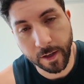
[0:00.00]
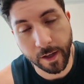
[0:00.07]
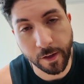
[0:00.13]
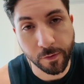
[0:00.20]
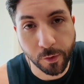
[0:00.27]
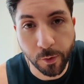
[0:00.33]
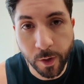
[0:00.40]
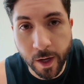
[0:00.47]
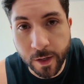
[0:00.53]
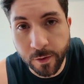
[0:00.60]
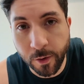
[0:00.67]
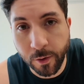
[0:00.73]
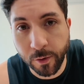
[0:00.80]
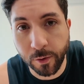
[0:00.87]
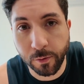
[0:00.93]
If you guys
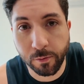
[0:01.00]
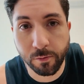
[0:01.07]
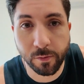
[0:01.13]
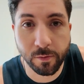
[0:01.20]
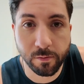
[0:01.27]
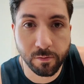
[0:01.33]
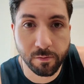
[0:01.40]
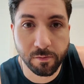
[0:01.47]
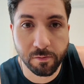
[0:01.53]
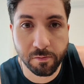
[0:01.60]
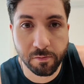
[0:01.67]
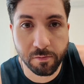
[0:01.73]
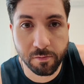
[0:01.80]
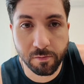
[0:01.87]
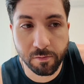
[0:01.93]
aren't
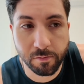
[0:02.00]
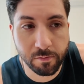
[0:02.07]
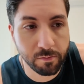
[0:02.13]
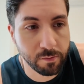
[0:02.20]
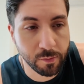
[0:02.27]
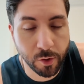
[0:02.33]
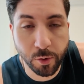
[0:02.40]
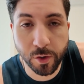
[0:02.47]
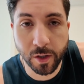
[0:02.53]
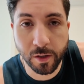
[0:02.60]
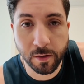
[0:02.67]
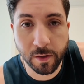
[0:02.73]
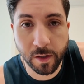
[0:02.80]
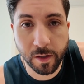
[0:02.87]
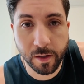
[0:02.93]

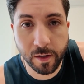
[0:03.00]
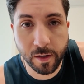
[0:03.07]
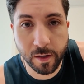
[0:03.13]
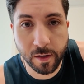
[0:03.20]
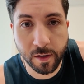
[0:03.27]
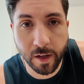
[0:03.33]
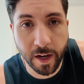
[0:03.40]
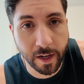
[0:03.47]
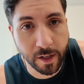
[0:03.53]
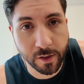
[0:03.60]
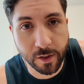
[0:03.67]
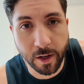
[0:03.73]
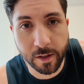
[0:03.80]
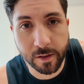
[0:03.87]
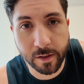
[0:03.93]
using any
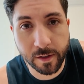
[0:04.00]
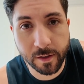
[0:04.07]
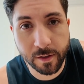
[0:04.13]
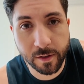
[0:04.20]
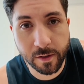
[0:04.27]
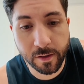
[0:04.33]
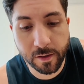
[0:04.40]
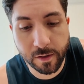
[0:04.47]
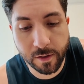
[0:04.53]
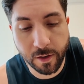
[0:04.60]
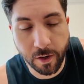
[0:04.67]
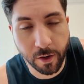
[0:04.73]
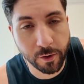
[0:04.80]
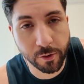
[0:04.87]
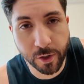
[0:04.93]
sauces
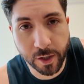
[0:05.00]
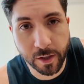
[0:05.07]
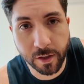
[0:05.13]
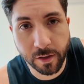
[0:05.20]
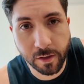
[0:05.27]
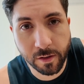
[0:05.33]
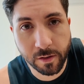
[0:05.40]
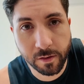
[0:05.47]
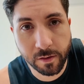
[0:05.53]
on your chicken,